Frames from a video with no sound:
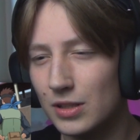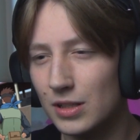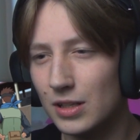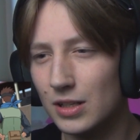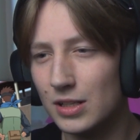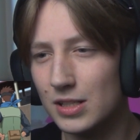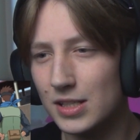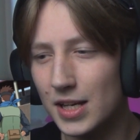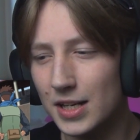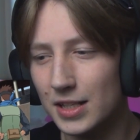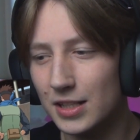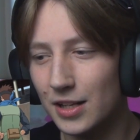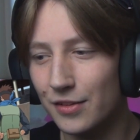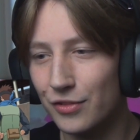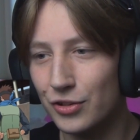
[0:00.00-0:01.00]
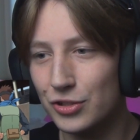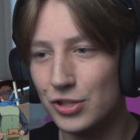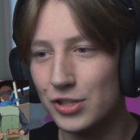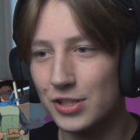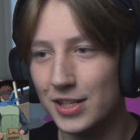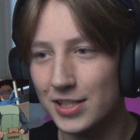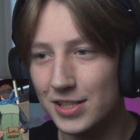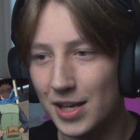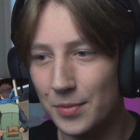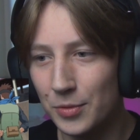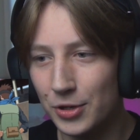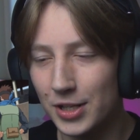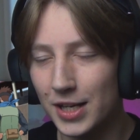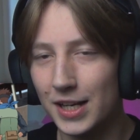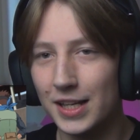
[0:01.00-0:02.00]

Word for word: uh, Sarada versus the Samurai